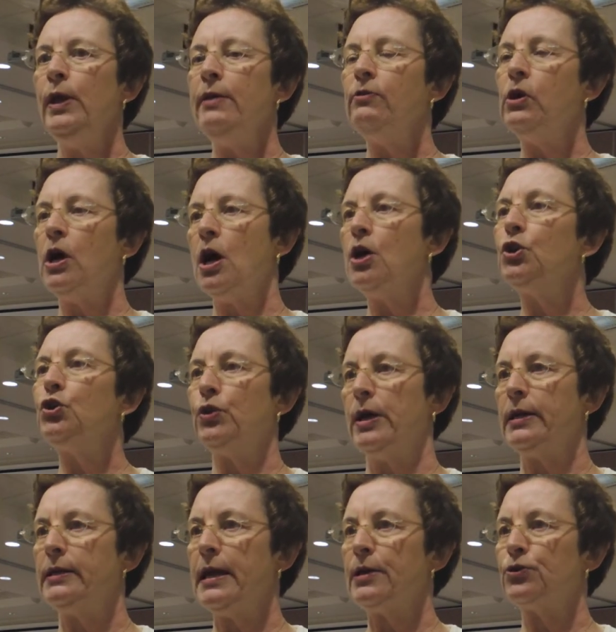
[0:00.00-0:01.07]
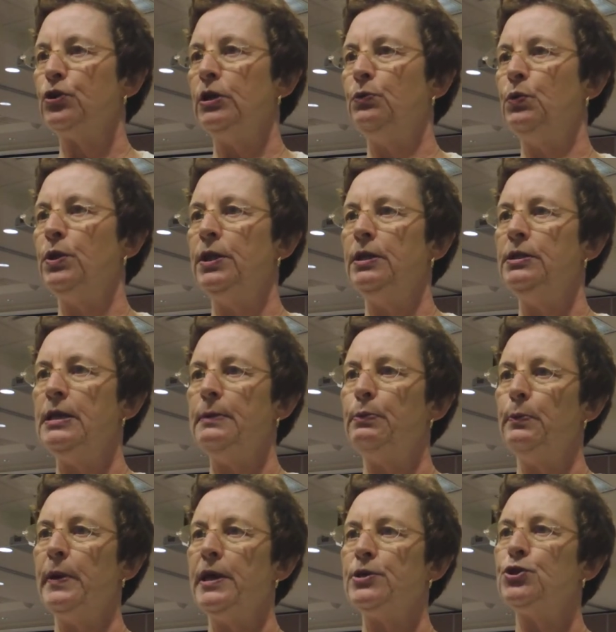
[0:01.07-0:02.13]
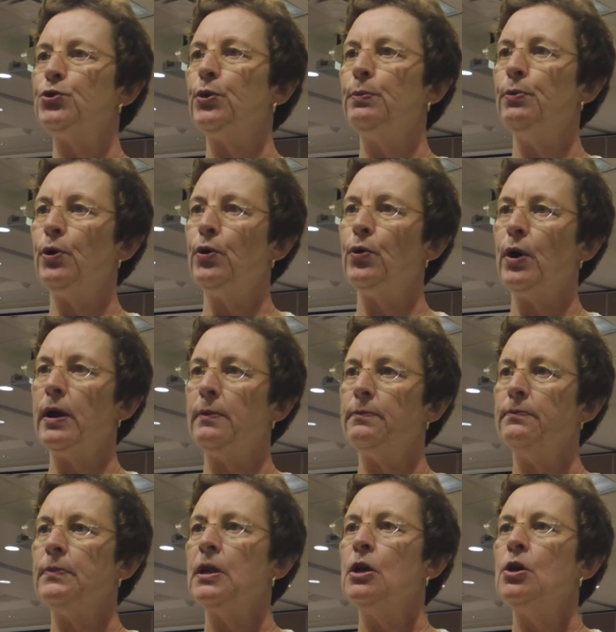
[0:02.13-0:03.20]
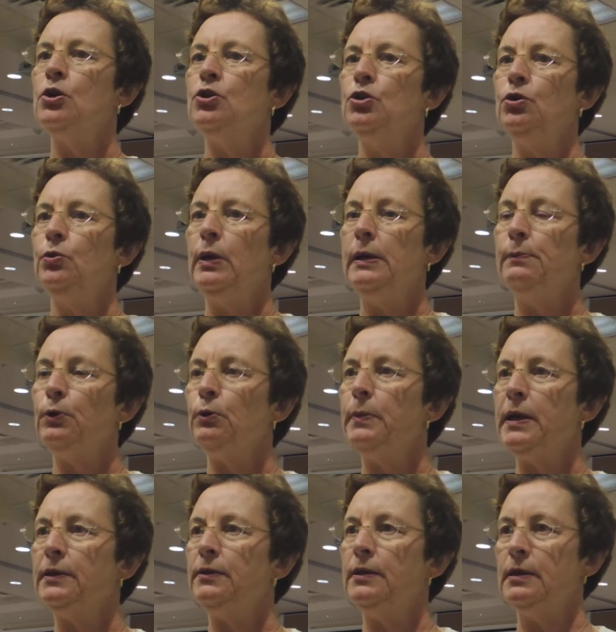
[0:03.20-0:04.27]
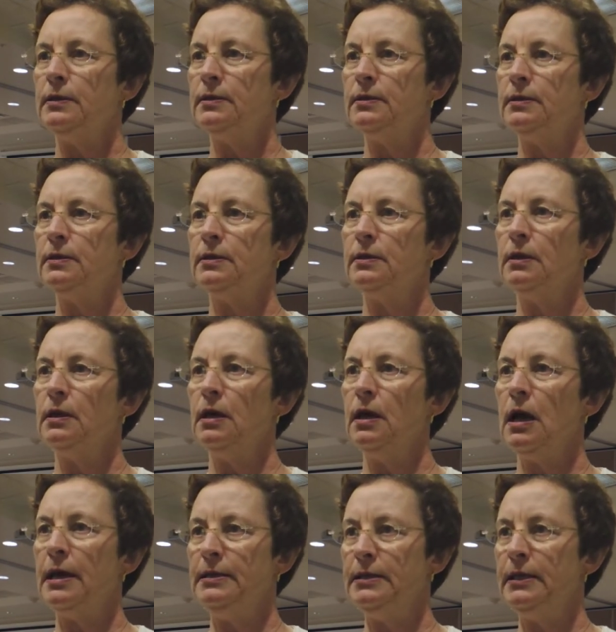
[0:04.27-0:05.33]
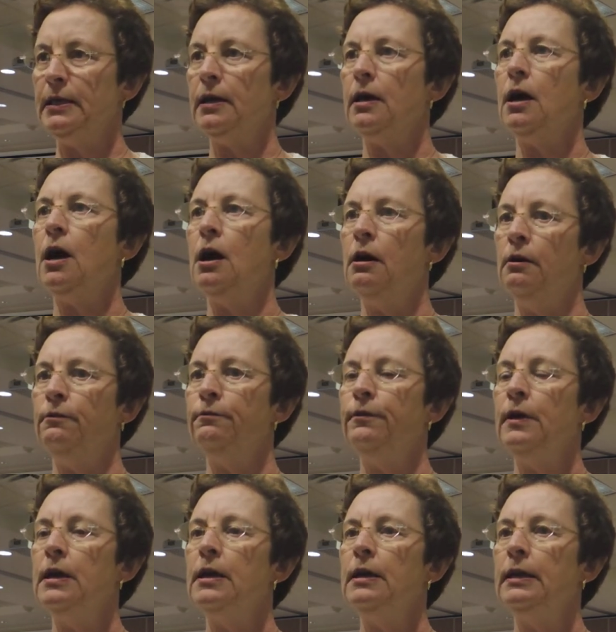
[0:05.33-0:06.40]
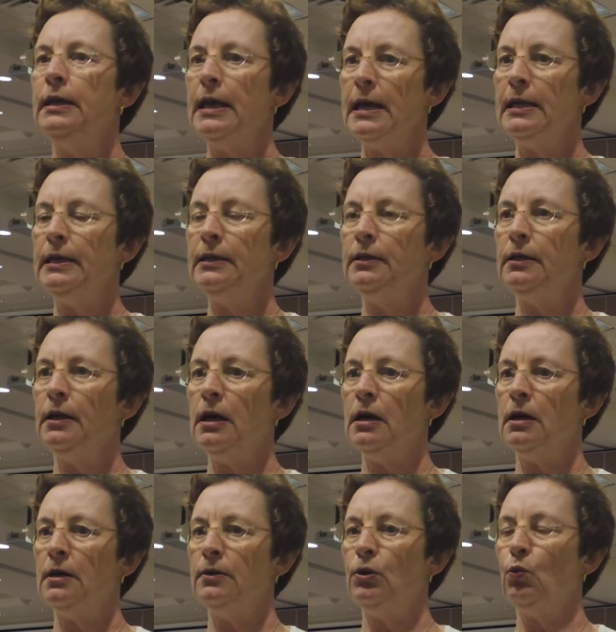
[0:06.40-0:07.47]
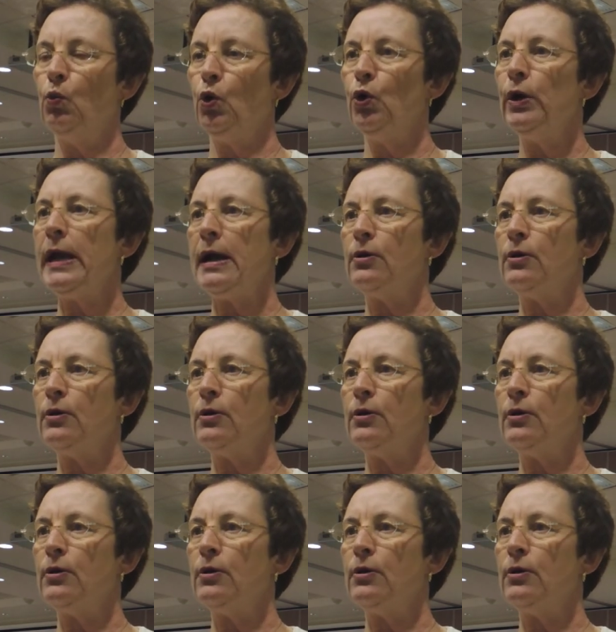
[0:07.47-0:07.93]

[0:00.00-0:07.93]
We have a contract, actually, with the Tampa Bay Estuary Program to implement this idea of getting the word